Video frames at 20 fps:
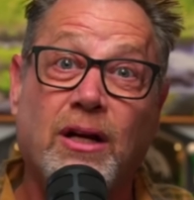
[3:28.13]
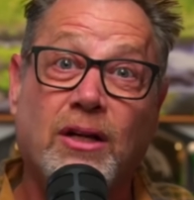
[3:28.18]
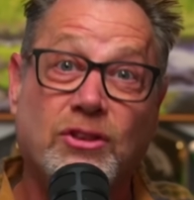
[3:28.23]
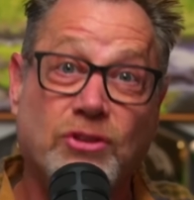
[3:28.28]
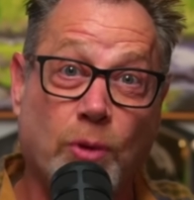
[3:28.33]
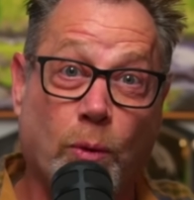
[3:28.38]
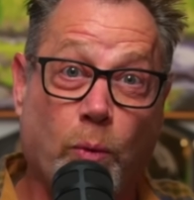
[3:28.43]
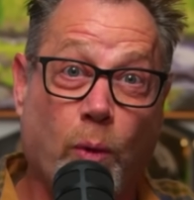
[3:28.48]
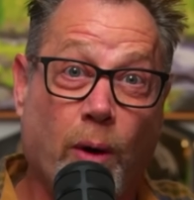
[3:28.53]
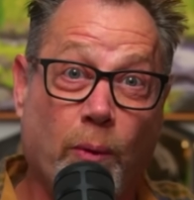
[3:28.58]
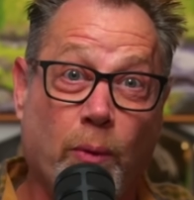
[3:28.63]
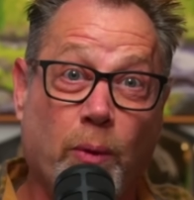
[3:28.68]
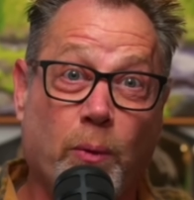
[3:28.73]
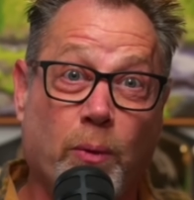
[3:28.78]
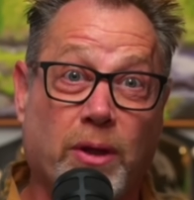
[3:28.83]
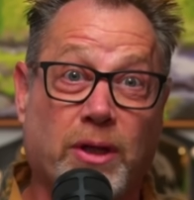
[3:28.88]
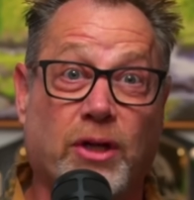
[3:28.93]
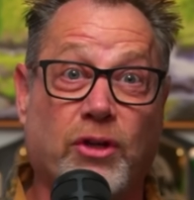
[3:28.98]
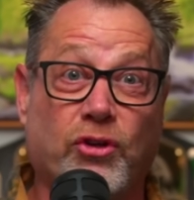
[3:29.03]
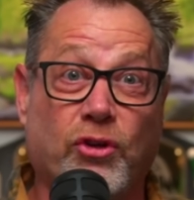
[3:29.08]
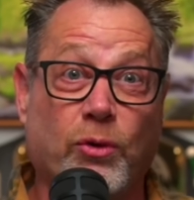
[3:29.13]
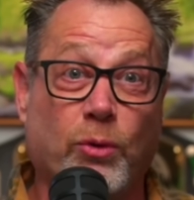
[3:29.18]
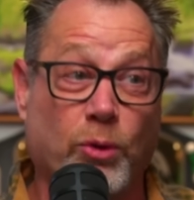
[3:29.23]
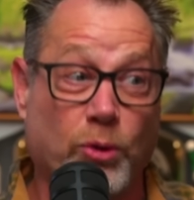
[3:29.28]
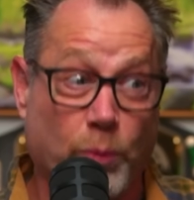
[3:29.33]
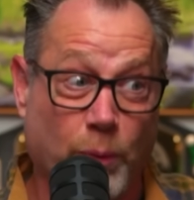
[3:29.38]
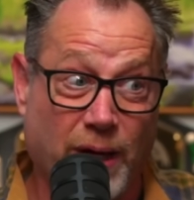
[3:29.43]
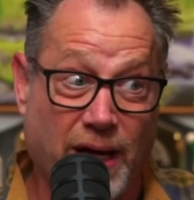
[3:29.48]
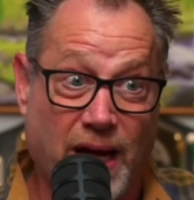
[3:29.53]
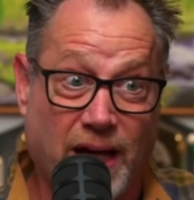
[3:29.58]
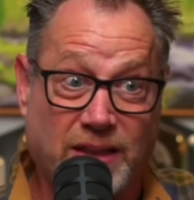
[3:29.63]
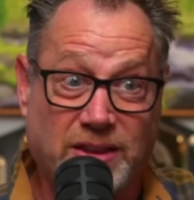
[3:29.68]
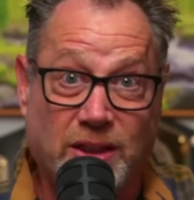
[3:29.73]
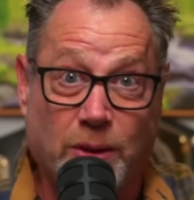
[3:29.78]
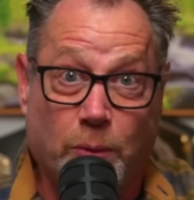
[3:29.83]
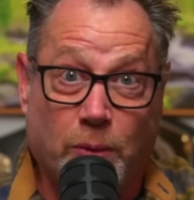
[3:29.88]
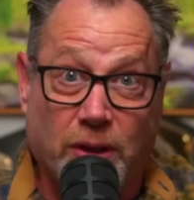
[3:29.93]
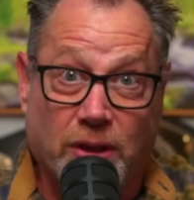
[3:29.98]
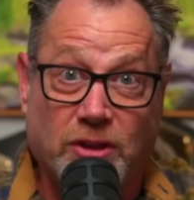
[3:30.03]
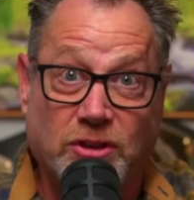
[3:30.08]
So what we want to do is we
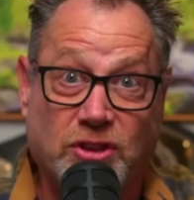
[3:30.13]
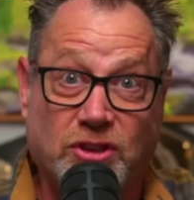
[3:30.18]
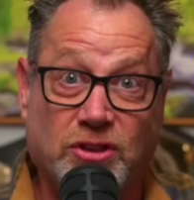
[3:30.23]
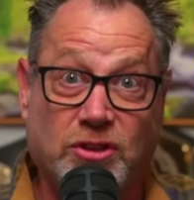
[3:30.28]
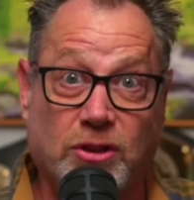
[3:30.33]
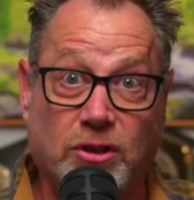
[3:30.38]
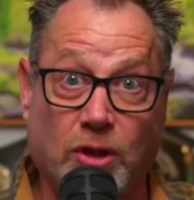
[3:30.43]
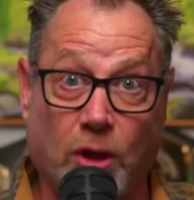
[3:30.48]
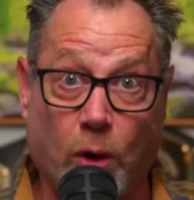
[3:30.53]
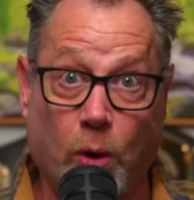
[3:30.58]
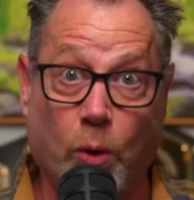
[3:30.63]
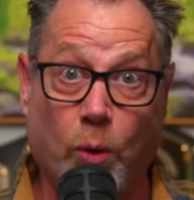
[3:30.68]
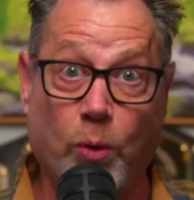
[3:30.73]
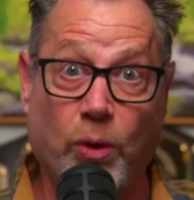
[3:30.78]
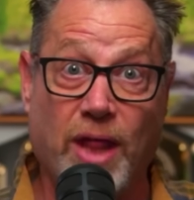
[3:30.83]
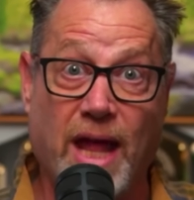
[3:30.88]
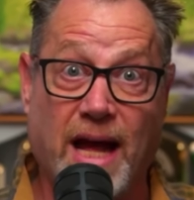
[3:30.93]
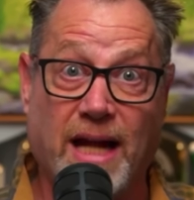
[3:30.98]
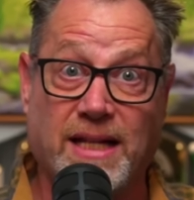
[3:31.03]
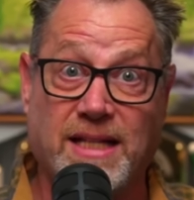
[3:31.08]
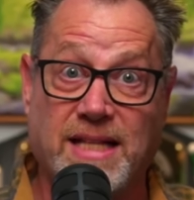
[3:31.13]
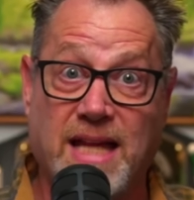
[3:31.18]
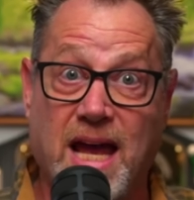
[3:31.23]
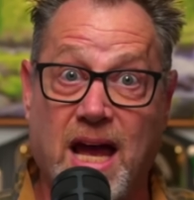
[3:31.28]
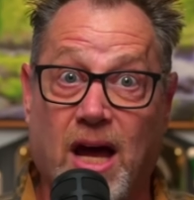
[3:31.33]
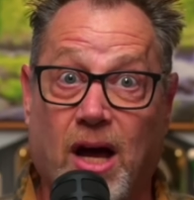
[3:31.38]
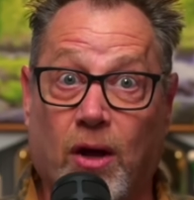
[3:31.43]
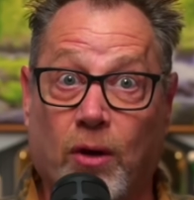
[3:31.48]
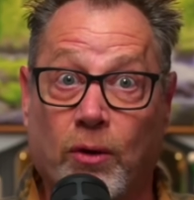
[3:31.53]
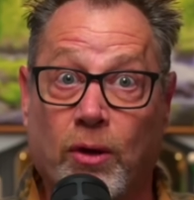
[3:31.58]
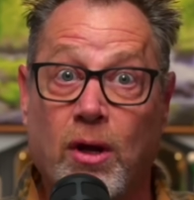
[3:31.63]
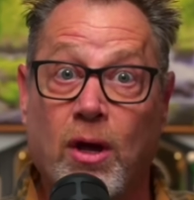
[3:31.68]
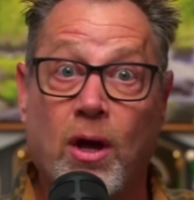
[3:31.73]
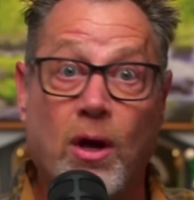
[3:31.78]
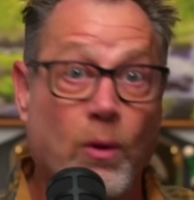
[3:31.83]
actually want to slow that down.